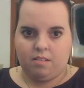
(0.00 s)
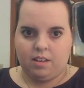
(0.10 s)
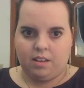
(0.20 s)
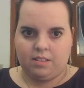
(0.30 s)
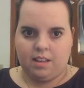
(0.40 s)
You
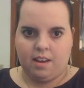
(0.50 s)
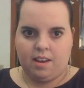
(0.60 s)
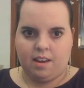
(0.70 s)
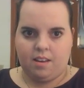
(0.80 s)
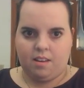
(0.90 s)
can kind of
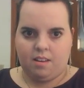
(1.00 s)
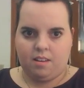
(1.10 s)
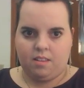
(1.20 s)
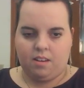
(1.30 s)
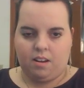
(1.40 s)
see
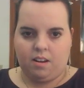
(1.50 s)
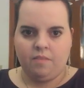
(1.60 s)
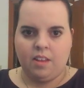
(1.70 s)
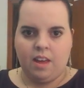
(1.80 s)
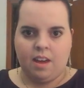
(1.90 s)

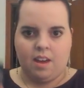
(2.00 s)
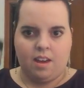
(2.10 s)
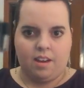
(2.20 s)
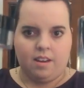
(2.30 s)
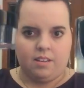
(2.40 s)
there
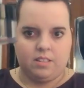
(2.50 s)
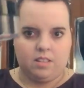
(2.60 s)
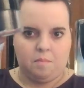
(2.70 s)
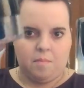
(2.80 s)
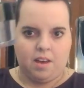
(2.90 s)
and
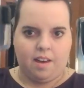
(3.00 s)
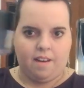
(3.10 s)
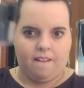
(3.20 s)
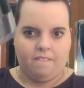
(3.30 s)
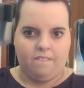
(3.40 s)

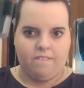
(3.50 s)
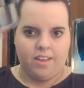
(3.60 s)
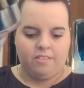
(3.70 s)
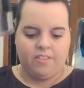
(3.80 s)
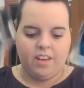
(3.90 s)
my
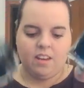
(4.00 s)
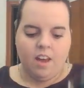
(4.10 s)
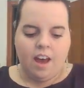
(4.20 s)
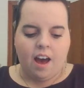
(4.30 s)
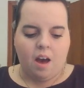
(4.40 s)
velvet.
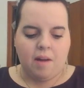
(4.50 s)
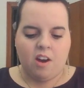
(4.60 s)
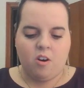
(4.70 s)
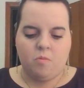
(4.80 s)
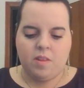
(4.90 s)
Um,
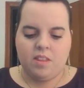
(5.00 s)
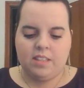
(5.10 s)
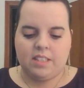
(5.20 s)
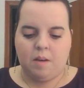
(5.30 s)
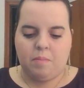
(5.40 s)
I opened
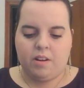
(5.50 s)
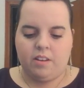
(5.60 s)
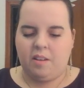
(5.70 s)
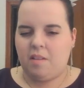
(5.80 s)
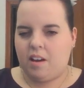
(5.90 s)
this up
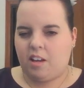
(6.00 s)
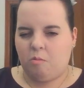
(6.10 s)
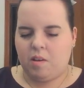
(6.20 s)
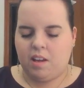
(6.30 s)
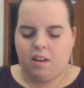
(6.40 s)
earlier. I'm not going
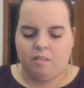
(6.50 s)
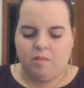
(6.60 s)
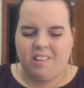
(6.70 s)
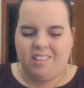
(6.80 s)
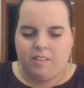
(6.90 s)
to open it. Again.
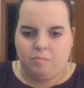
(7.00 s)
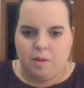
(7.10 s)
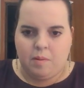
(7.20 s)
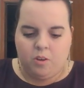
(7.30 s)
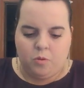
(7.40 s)
Well, um,
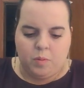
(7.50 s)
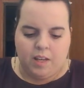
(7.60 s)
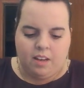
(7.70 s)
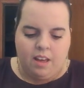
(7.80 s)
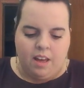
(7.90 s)
maybe I'll
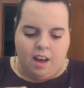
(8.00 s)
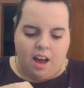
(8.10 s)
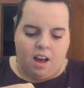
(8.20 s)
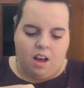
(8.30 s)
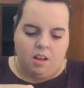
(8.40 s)
open it
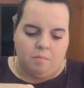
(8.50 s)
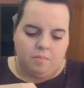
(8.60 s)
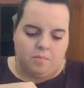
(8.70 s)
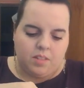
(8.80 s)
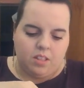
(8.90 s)

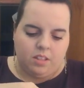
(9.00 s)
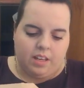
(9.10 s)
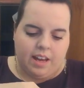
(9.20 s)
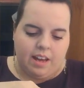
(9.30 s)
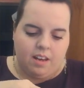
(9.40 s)
um, to
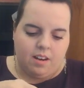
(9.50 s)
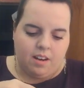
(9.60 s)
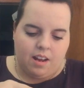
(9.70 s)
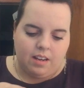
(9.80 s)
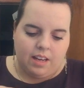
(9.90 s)
look at it
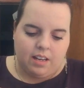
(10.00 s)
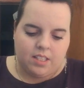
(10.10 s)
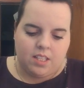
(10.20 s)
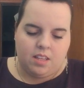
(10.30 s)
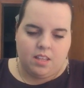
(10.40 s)
and kind
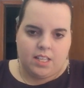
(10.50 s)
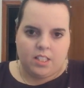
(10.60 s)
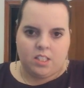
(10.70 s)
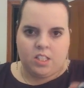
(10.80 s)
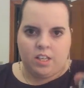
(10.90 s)
of see the
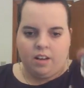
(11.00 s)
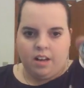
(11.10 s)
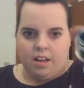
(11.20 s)
texture.